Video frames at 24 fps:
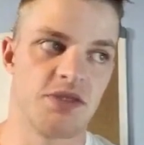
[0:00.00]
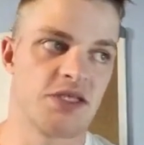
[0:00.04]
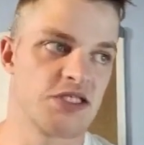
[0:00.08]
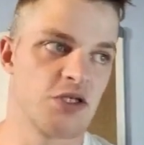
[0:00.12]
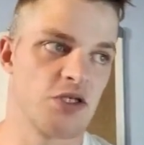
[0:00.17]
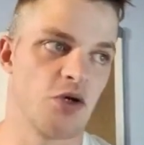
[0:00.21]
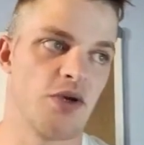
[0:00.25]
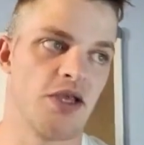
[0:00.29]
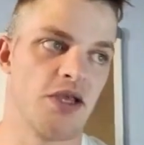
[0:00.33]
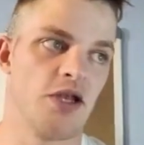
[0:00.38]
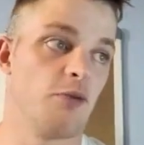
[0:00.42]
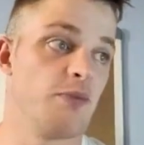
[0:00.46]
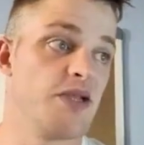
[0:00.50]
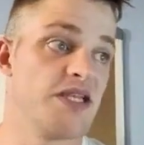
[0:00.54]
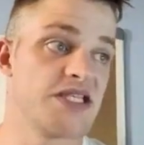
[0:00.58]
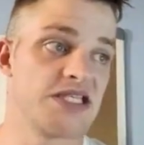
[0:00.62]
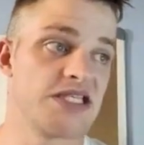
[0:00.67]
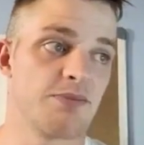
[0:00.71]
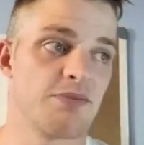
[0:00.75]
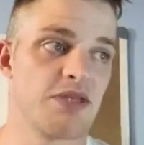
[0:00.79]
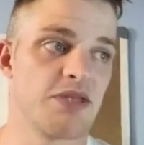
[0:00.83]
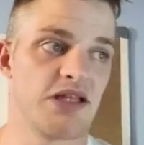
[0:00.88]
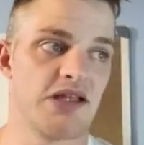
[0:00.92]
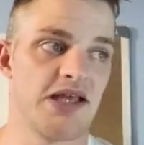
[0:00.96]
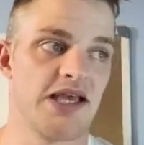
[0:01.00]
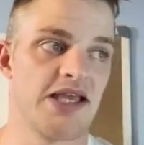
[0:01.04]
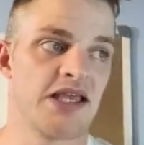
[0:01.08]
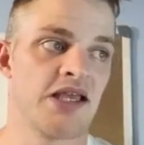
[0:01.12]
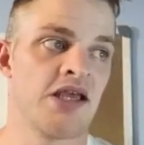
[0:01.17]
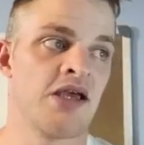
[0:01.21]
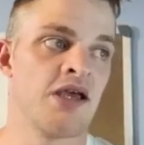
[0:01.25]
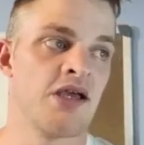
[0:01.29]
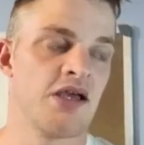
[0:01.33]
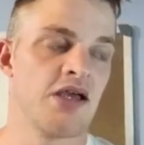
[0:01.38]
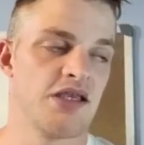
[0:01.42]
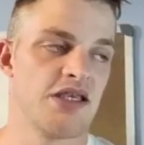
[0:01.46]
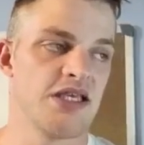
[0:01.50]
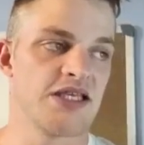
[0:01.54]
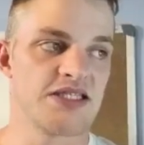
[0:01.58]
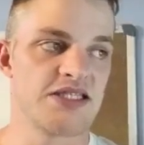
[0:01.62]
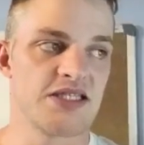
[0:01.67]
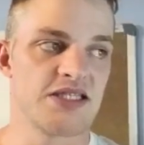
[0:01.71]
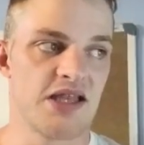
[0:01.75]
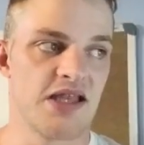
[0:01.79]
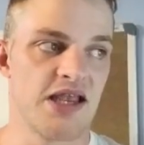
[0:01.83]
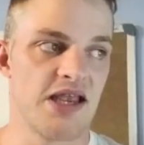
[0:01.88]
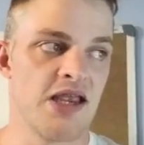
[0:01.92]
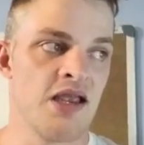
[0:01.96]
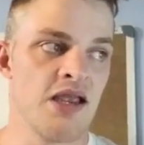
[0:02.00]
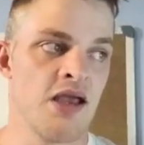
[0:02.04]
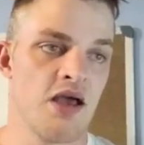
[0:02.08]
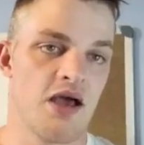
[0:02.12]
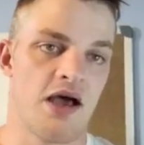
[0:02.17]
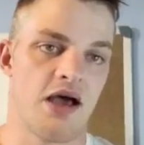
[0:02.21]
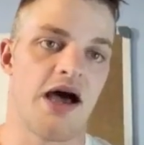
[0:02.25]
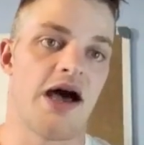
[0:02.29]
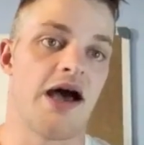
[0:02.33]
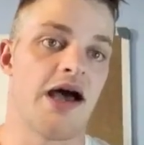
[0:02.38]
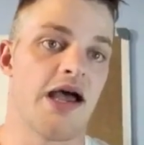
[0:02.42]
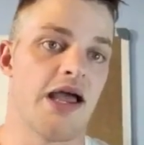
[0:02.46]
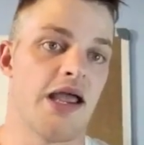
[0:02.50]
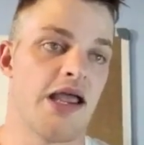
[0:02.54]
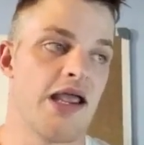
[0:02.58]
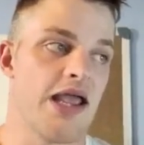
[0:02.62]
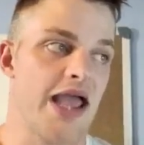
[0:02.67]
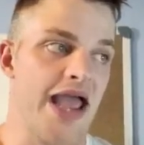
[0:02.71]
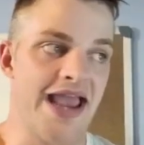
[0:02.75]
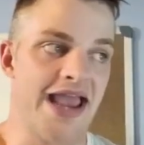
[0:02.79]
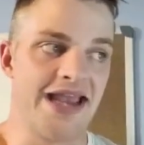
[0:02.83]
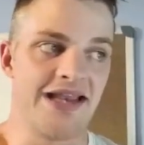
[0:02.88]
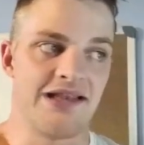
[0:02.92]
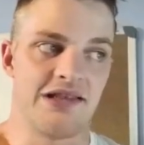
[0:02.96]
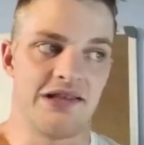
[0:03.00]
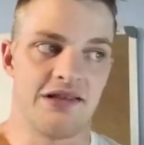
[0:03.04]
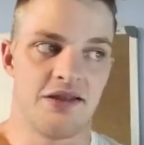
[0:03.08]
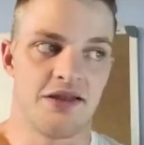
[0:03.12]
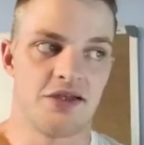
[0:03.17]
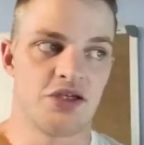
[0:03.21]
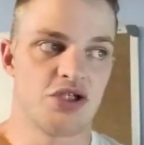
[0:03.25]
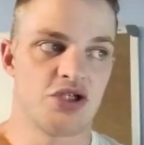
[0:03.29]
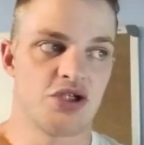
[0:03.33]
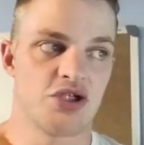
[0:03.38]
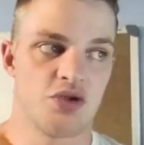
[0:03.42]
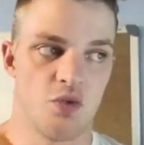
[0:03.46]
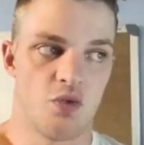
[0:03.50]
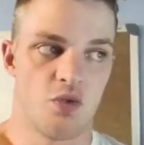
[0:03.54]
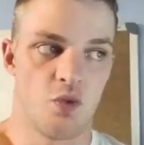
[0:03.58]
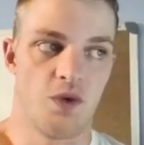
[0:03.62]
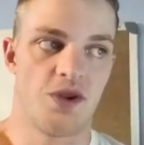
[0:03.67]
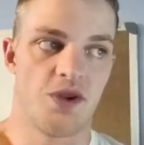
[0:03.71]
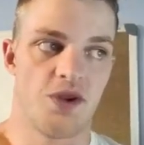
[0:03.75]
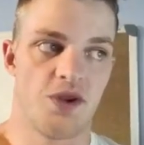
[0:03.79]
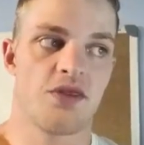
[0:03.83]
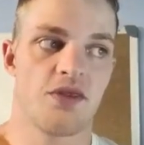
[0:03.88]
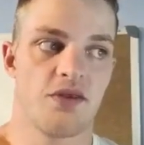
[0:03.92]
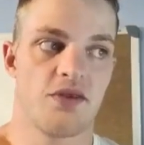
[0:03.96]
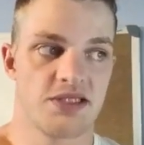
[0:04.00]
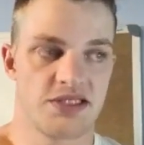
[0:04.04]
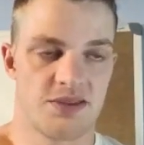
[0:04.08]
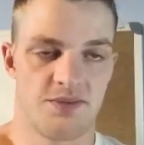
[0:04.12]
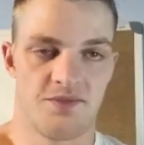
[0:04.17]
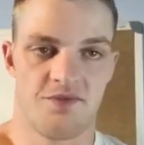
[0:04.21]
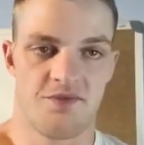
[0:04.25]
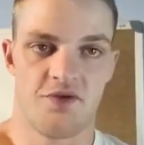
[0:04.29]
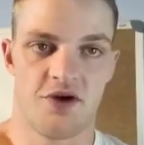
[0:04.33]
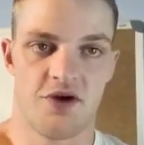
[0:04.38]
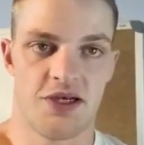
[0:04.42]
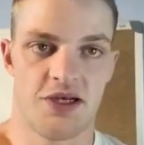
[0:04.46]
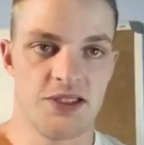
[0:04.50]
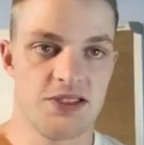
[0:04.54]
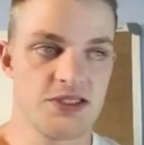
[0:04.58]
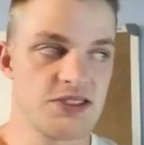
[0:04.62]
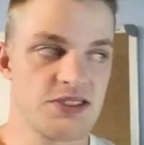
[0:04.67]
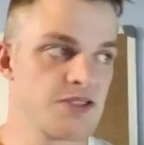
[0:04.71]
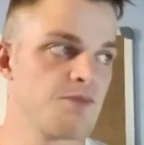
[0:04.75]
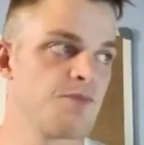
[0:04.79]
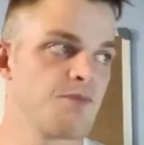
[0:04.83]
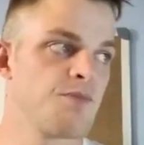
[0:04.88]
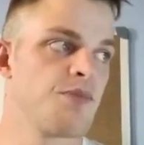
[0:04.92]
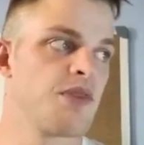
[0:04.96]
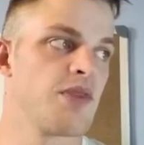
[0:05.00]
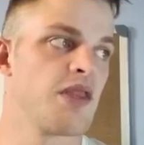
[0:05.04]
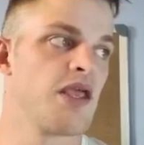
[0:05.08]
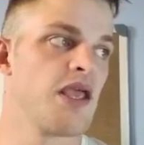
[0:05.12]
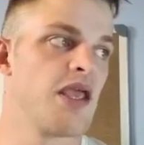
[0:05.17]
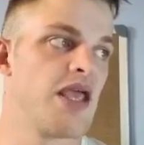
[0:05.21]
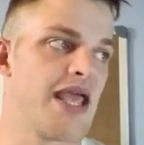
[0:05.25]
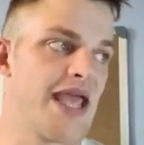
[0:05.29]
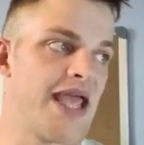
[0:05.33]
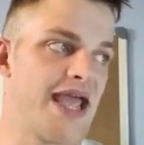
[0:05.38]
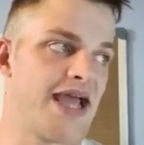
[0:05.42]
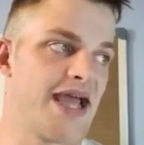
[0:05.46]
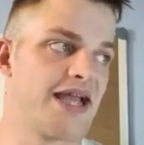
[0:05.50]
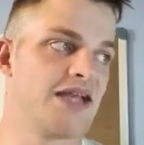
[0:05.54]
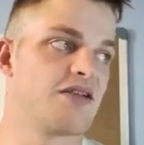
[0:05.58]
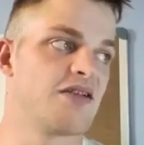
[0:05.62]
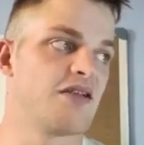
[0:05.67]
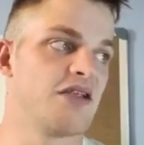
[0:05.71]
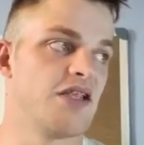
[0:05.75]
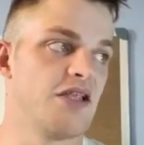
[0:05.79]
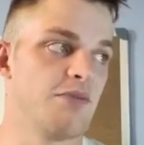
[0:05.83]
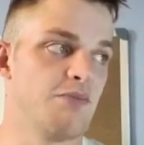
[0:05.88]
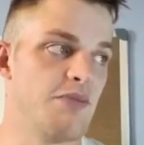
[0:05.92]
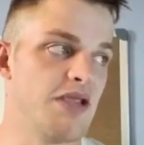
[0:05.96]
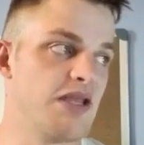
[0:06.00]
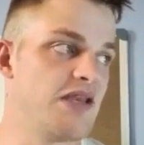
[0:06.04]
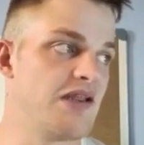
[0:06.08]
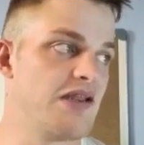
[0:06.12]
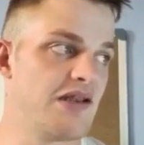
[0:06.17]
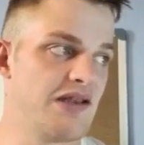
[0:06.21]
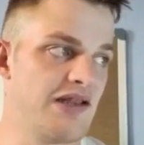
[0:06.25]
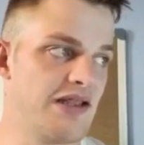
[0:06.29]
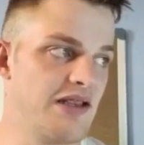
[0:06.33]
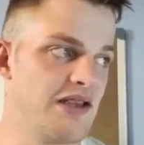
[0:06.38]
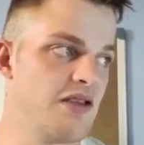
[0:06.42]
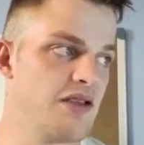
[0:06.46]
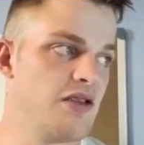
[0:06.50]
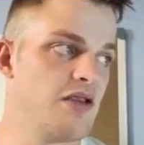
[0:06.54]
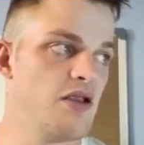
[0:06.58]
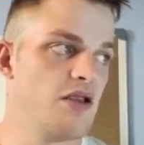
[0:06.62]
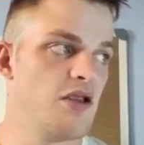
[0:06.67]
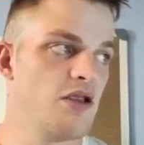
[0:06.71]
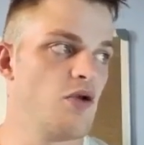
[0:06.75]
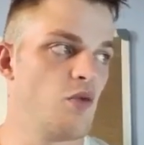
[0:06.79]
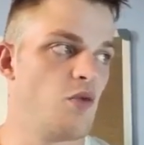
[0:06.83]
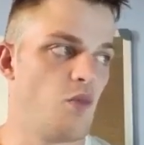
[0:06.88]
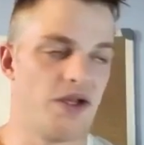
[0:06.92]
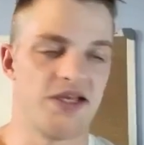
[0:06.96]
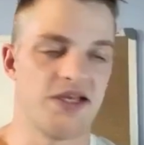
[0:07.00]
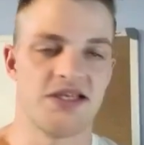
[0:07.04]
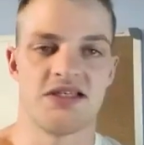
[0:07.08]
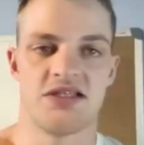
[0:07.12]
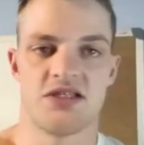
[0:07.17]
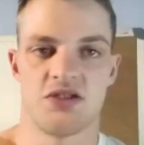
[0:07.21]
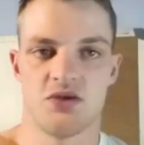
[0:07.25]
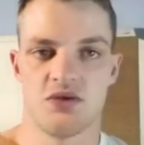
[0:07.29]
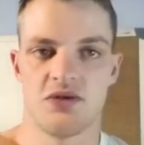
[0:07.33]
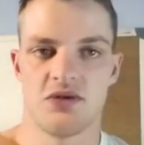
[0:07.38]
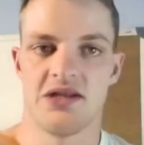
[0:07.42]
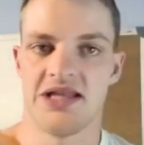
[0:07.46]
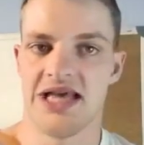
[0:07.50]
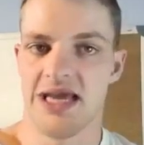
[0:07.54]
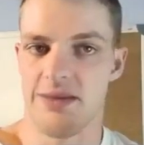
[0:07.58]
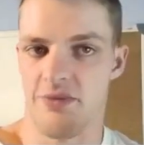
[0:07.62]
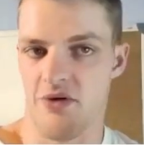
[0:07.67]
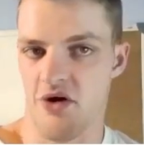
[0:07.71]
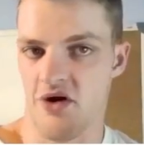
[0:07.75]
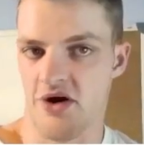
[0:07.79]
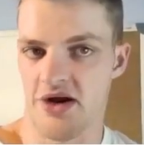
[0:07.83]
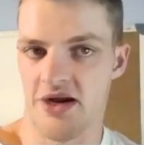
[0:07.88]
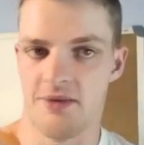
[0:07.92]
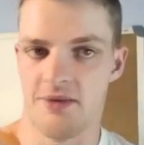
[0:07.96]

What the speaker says: So it'll mean something like, yesterday I ate lunch with some friends and immediately went to the library.